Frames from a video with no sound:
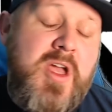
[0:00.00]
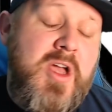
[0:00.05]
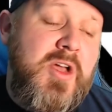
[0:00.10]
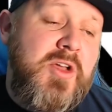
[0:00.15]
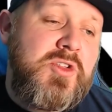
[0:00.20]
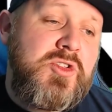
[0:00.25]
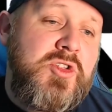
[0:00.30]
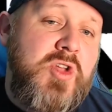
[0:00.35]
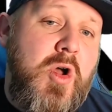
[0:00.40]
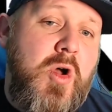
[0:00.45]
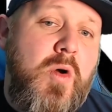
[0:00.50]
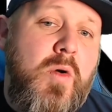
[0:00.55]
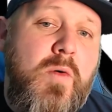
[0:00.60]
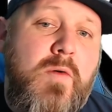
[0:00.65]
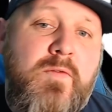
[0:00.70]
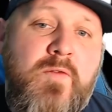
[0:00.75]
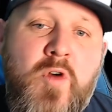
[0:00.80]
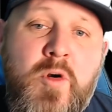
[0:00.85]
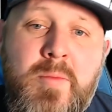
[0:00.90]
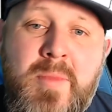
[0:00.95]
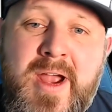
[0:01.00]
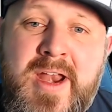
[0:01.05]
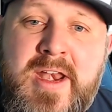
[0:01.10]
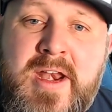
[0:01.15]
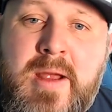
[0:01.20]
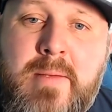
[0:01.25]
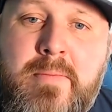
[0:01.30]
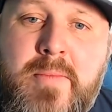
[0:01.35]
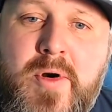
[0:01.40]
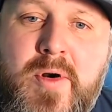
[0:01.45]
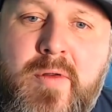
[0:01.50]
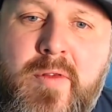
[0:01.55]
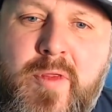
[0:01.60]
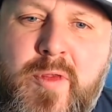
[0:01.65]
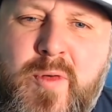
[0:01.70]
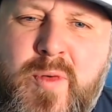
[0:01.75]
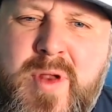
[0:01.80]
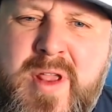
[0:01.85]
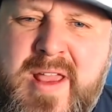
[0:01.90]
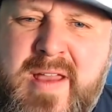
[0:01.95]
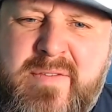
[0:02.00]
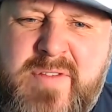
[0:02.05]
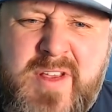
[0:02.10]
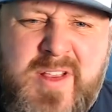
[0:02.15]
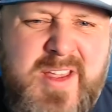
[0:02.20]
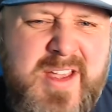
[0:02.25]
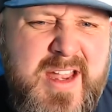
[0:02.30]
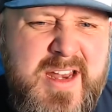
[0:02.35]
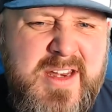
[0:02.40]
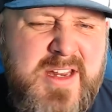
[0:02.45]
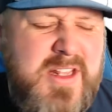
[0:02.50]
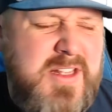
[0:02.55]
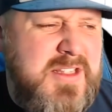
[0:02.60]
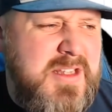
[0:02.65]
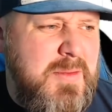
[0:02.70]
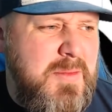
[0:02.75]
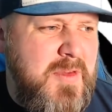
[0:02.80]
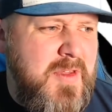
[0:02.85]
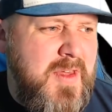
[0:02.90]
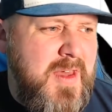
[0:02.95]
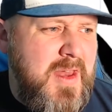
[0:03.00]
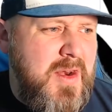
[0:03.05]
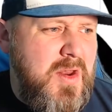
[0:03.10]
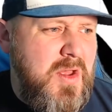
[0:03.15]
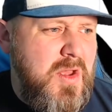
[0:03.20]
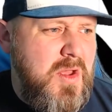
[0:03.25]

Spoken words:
So for my number 3, I feel like I need some of that